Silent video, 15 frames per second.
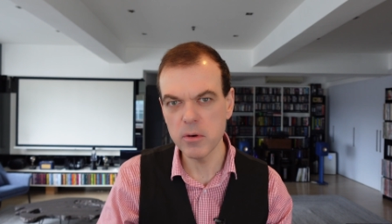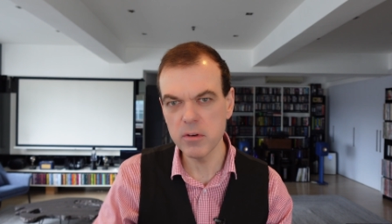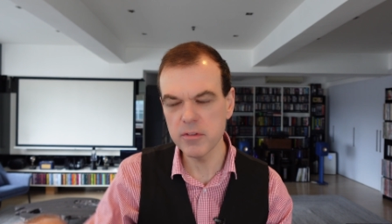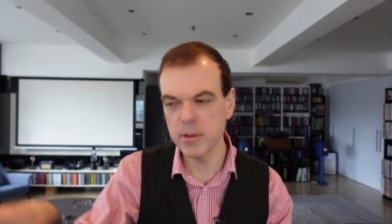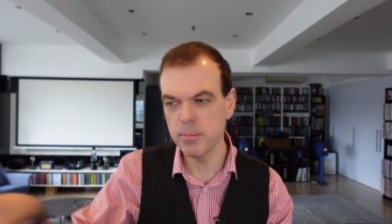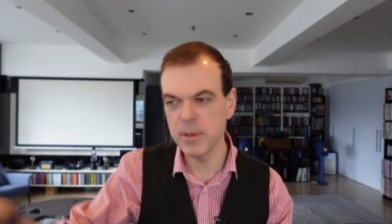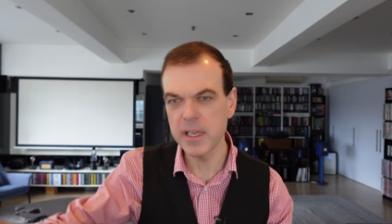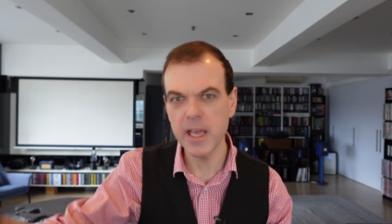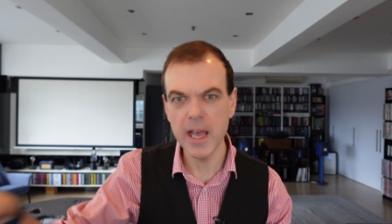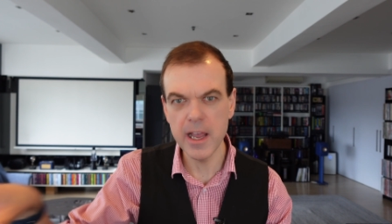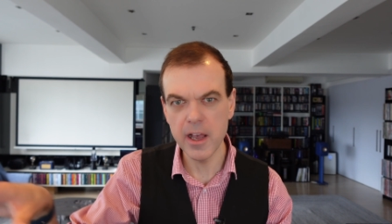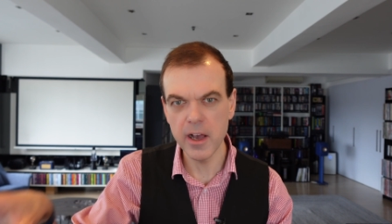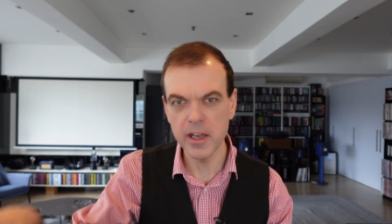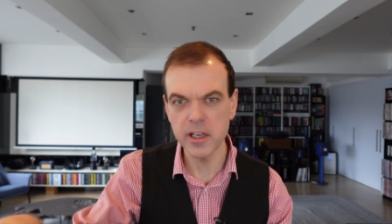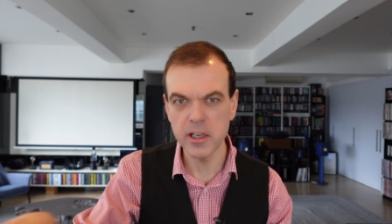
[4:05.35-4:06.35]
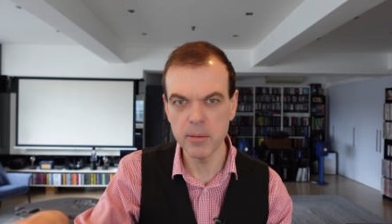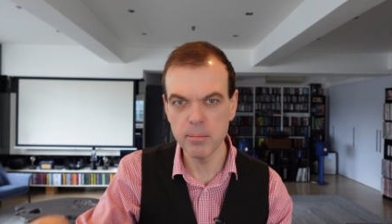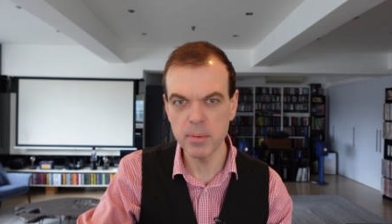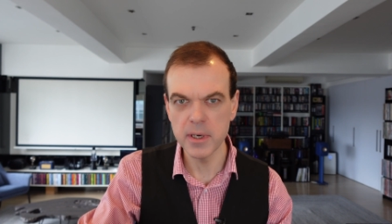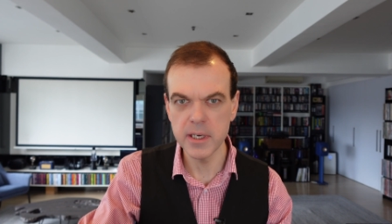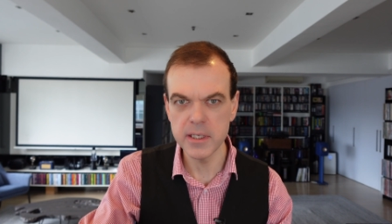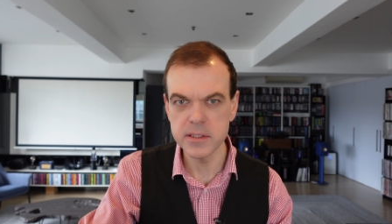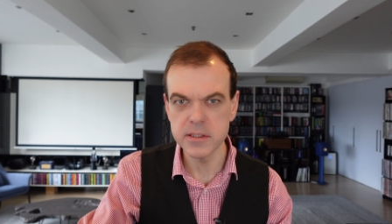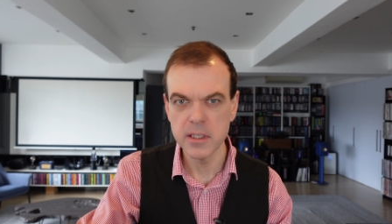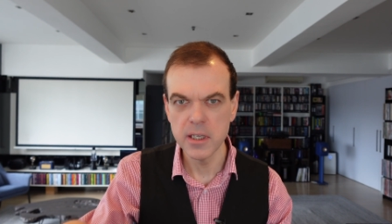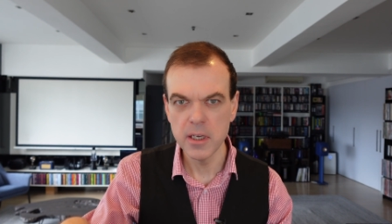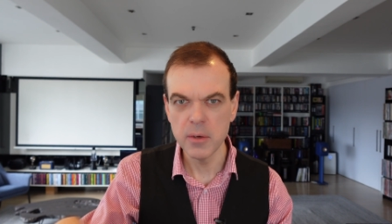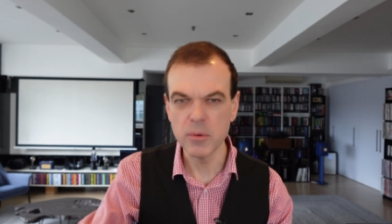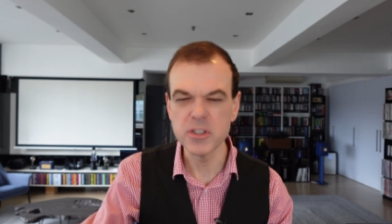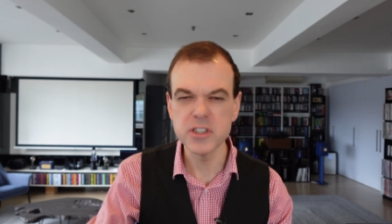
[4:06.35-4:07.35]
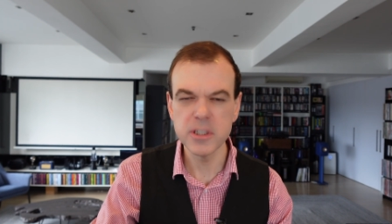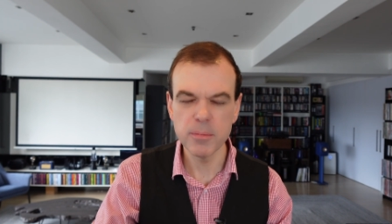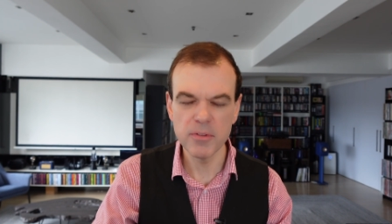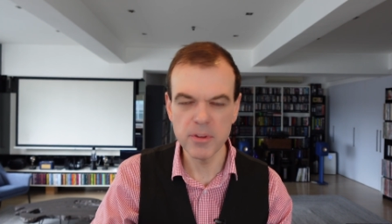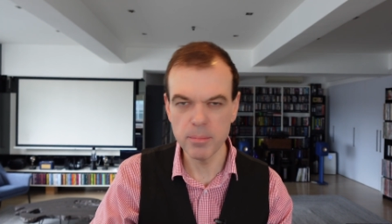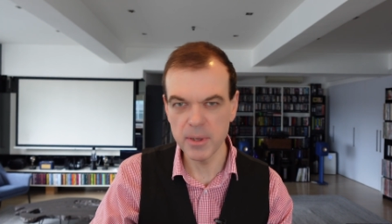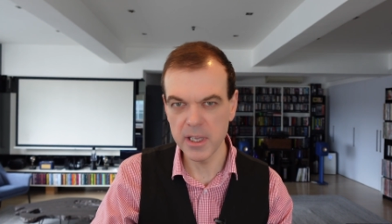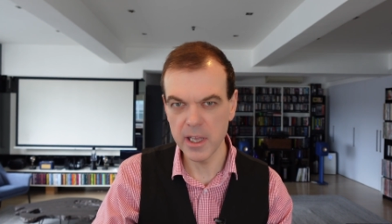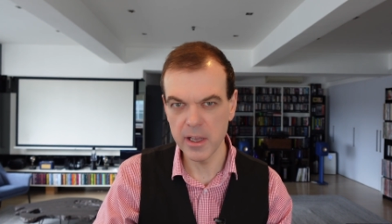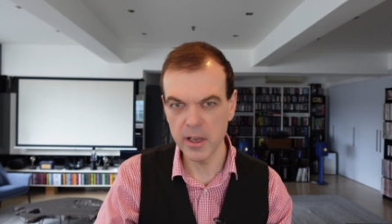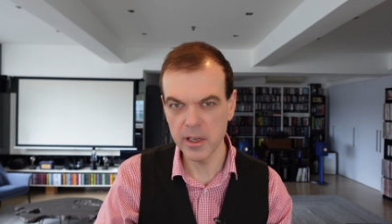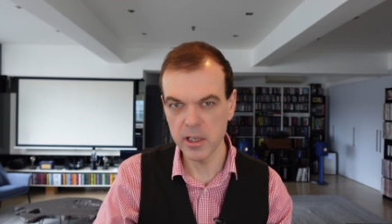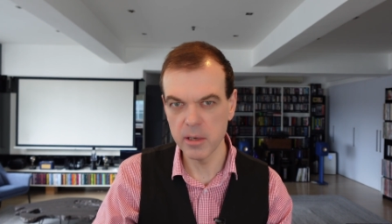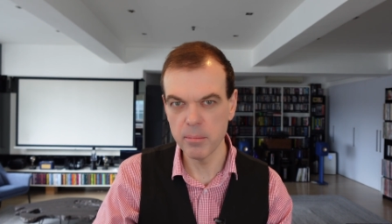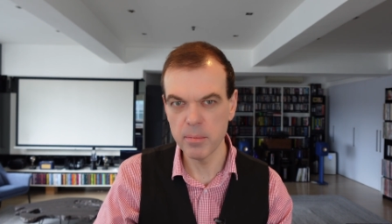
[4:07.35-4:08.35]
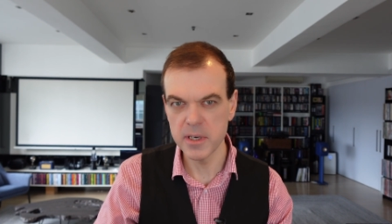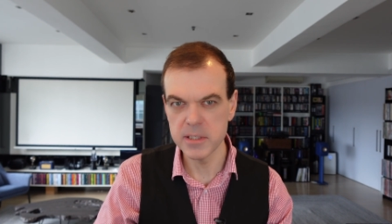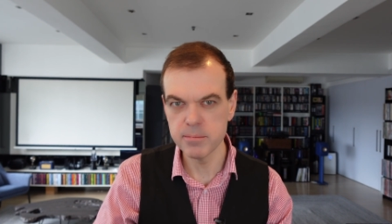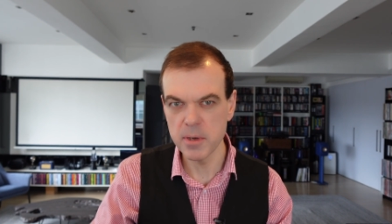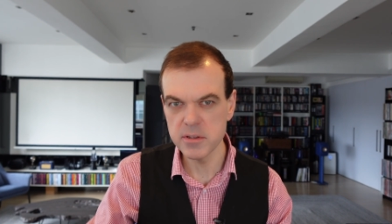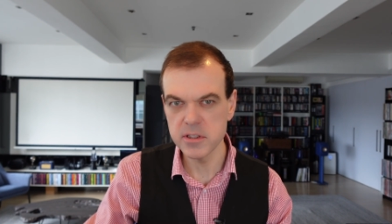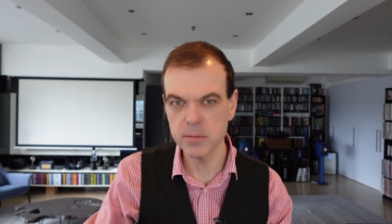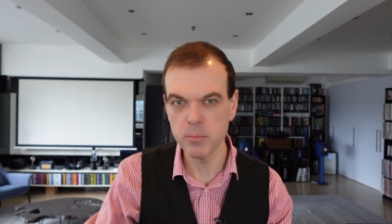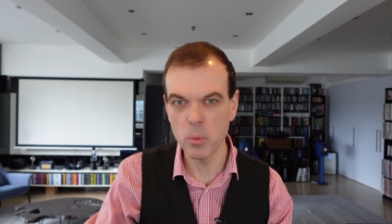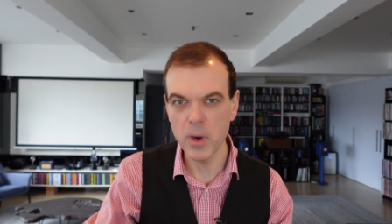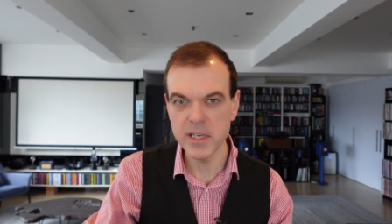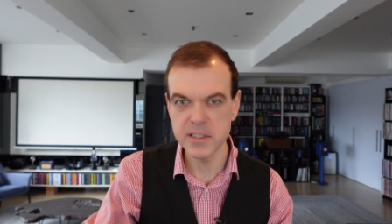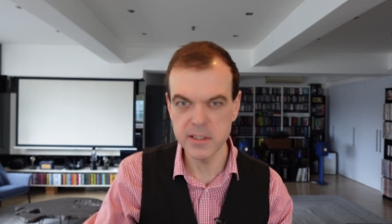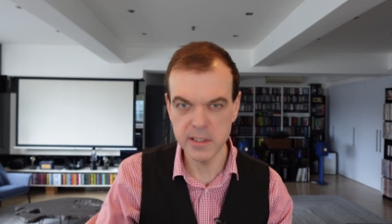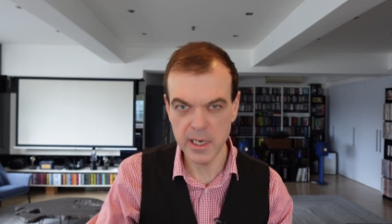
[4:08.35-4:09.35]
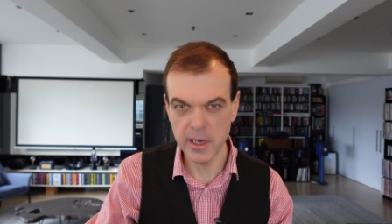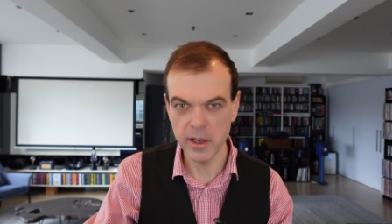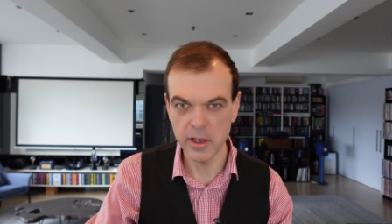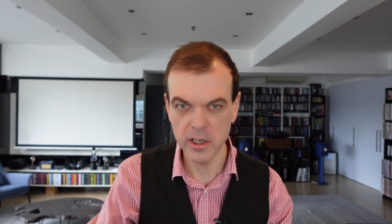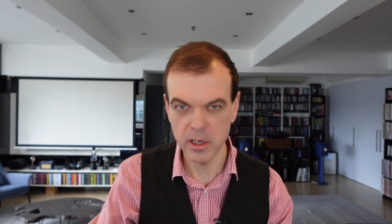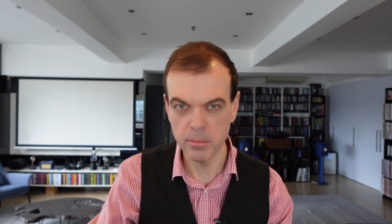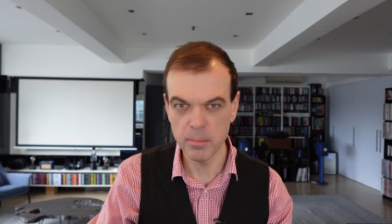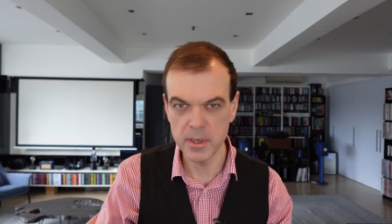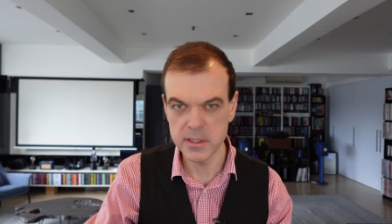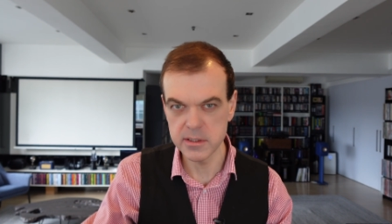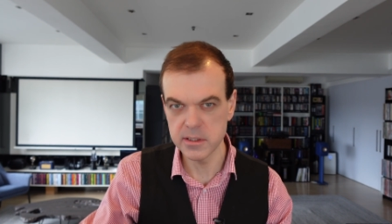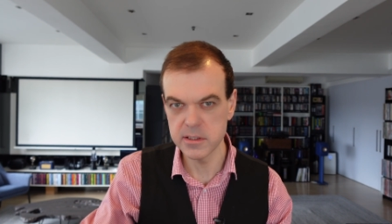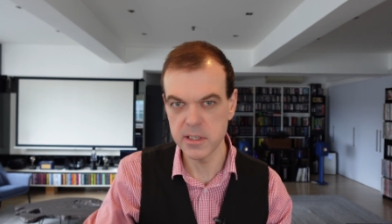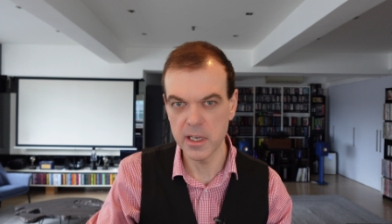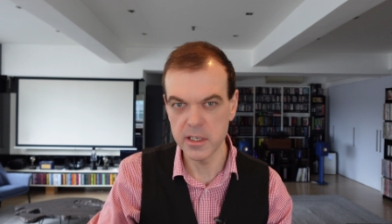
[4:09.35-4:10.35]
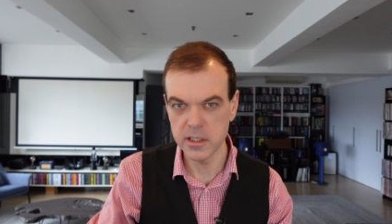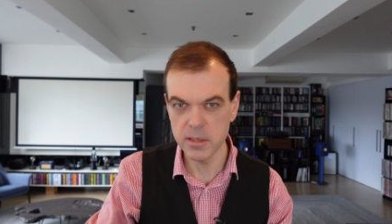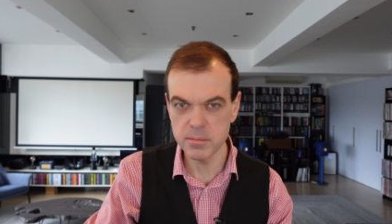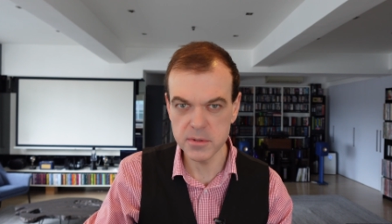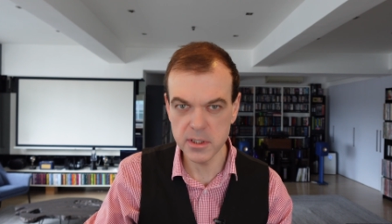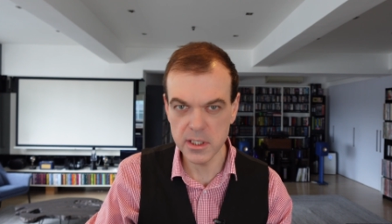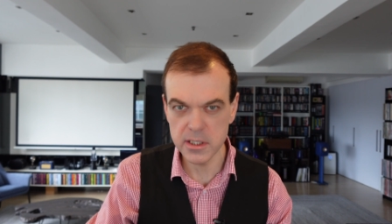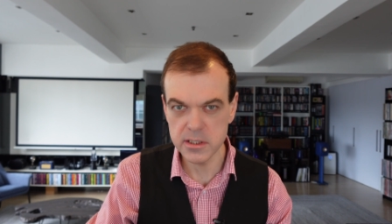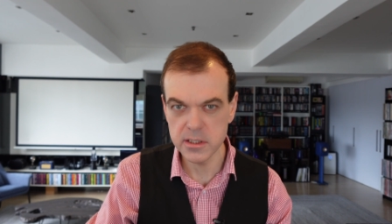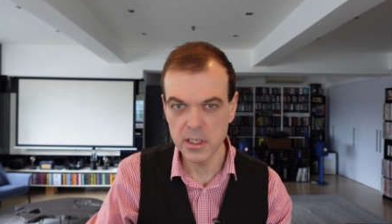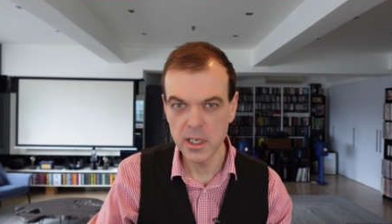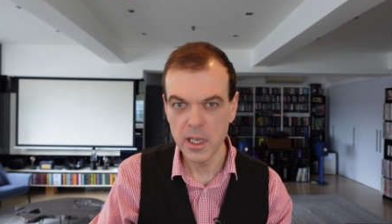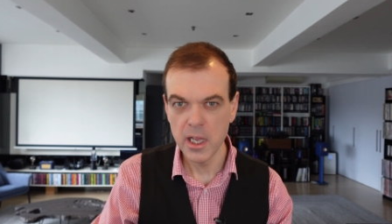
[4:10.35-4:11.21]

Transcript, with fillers: All of the big AI companies some of the big AI companies, most of them Western AI companies, signed up to this.